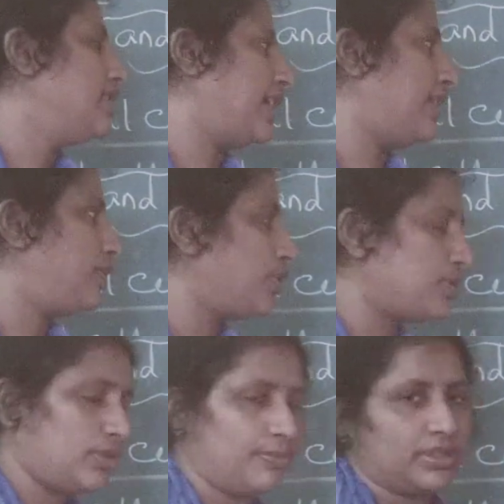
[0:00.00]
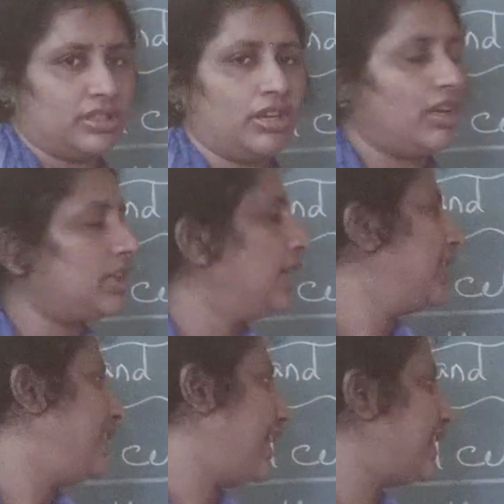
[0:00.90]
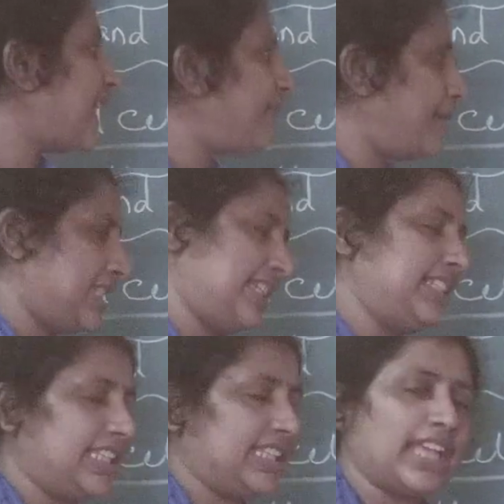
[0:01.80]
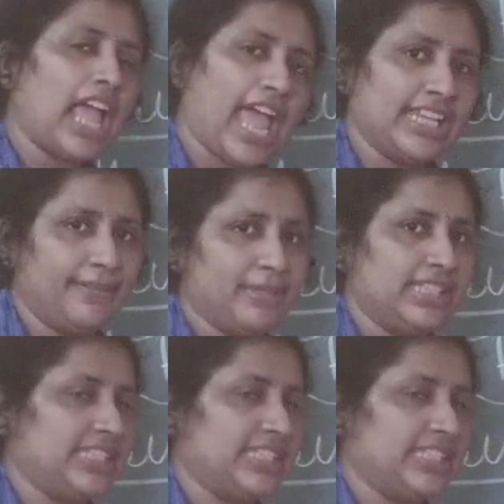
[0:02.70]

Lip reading: centrosomes, or that are present in the animal